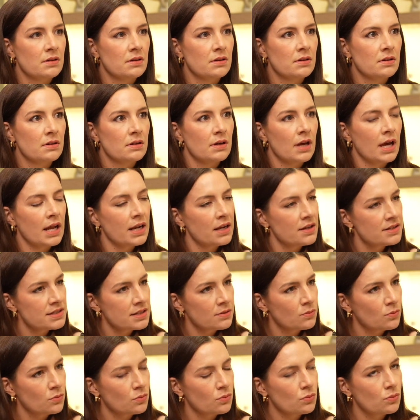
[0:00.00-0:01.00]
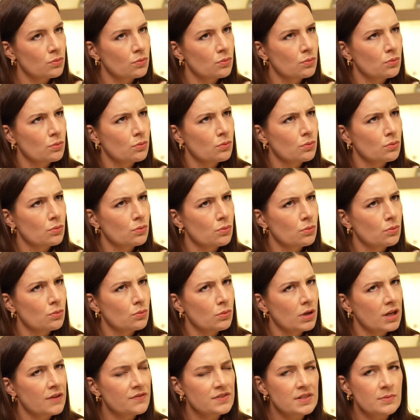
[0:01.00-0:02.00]
And I was like,
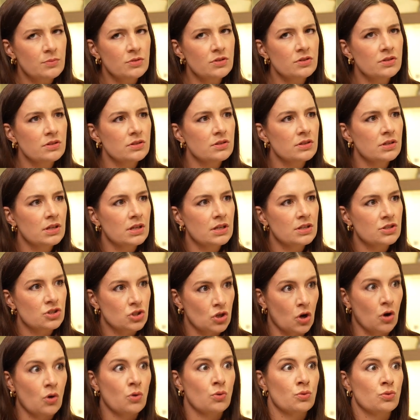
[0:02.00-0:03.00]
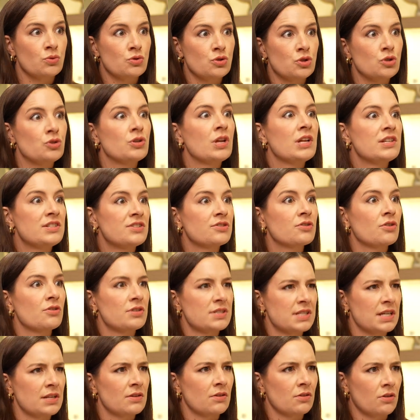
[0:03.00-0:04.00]
if someone is told you need to go
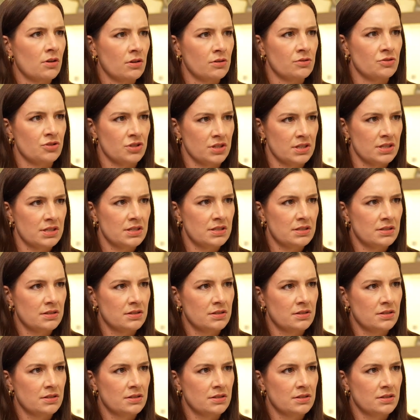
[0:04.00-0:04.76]
see an oncologist,